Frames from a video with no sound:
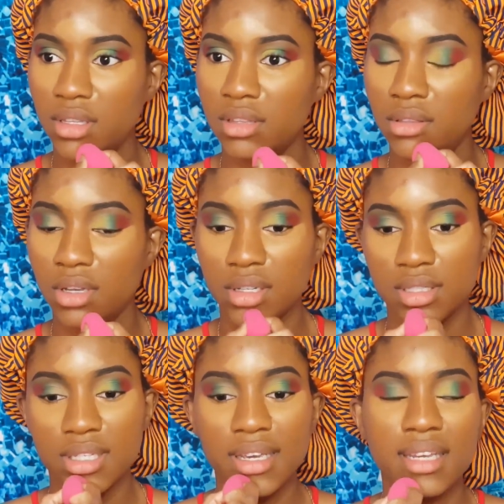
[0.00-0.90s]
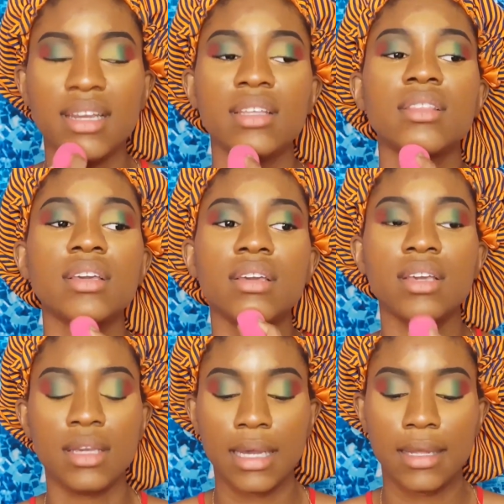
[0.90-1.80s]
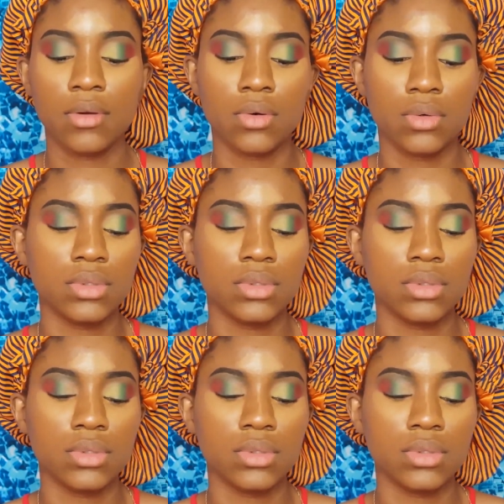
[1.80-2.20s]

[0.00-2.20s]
not saying anything, and oh,